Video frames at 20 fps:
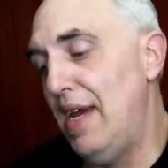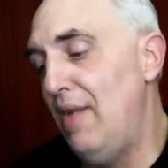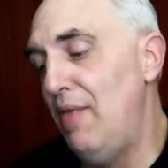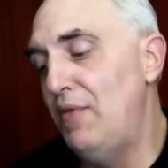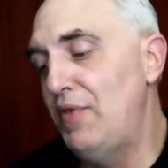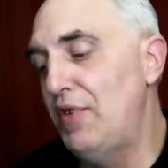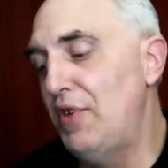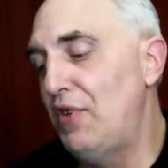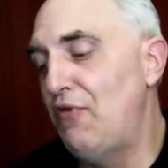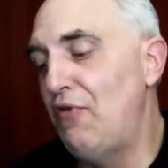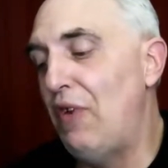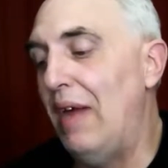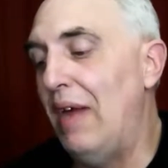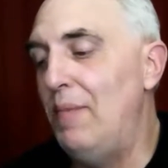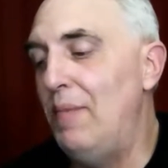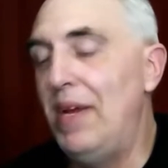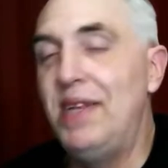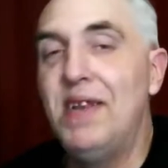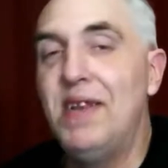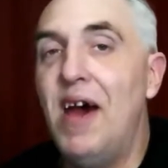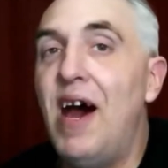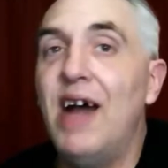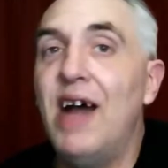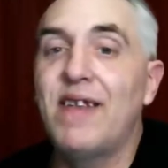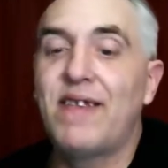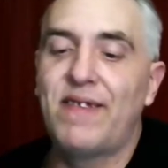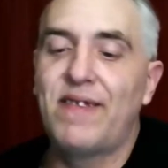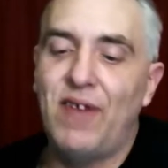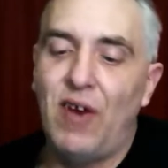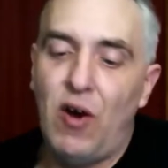It would just drive me
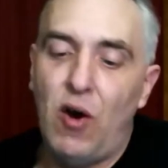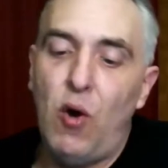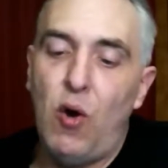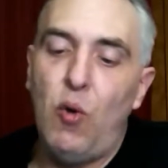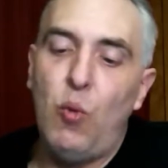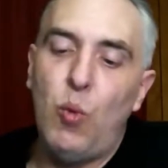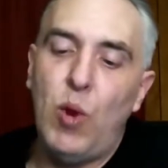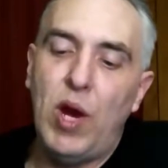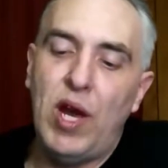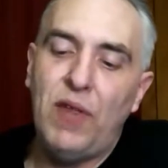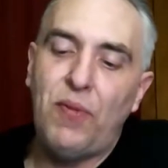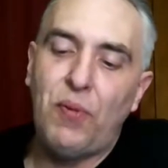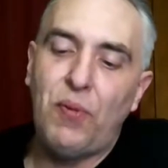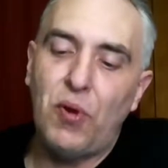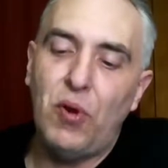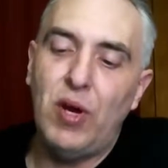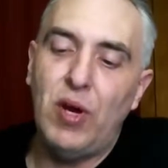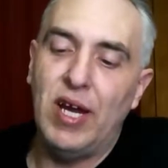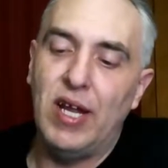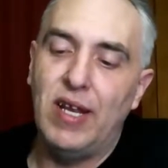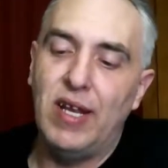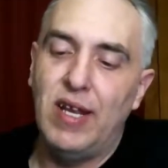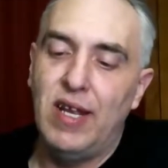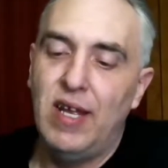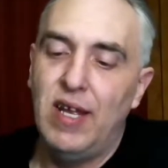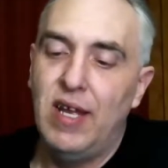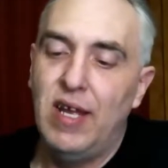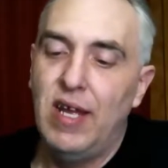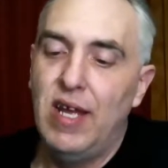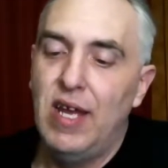nuts the whole way through it.
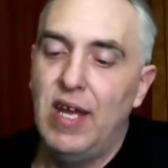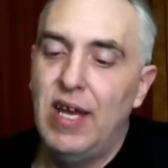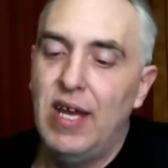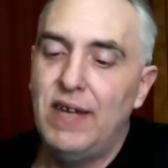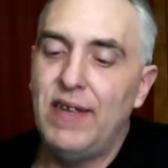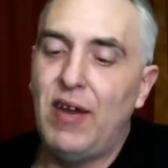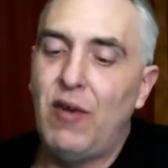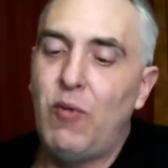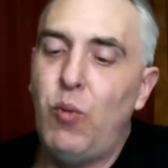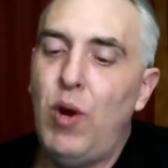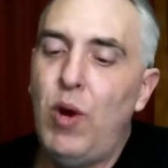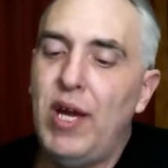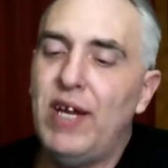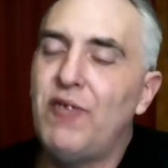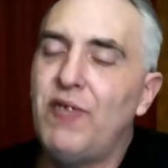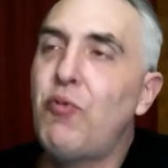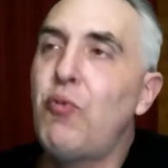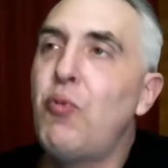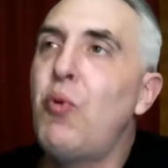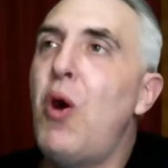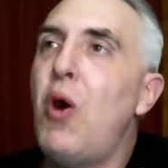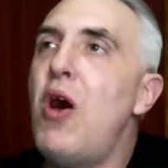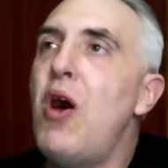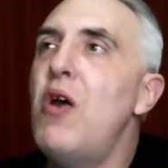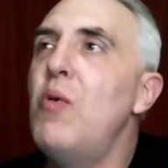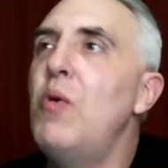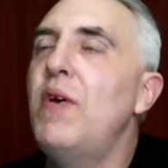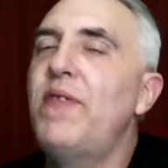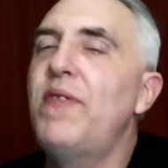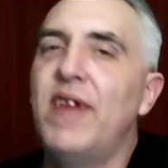It's like, what is
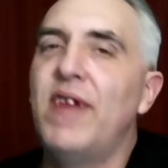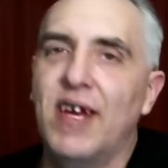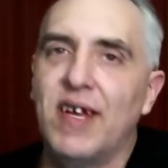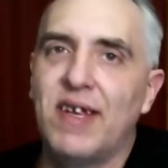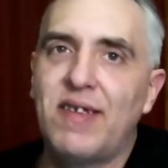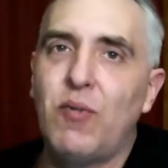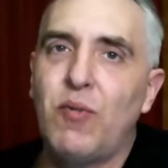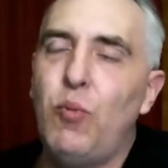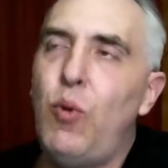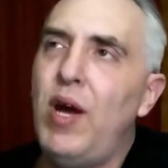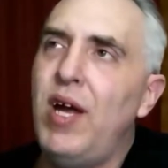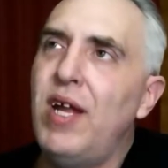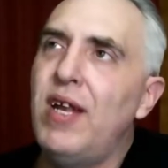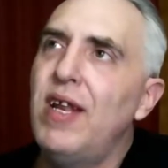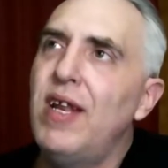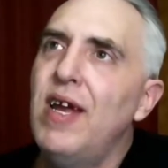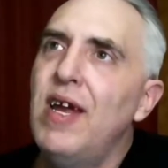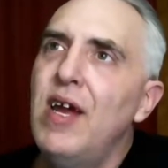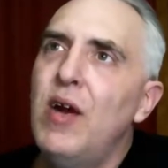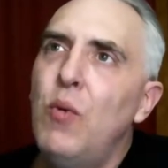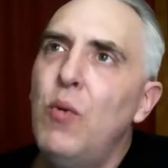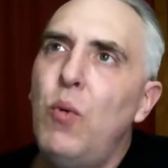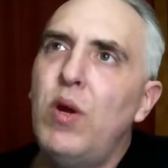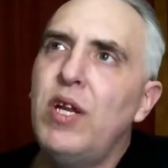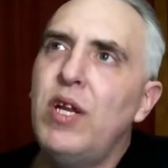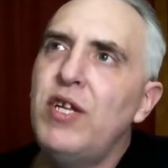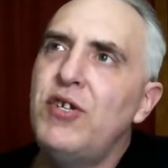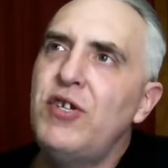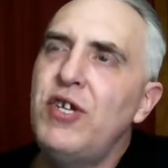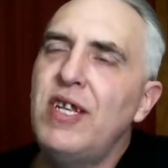wrong with this? What
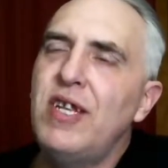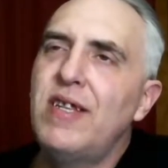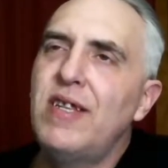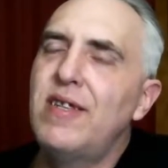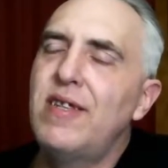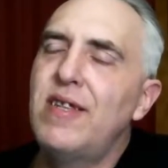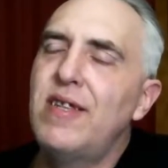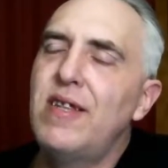is she?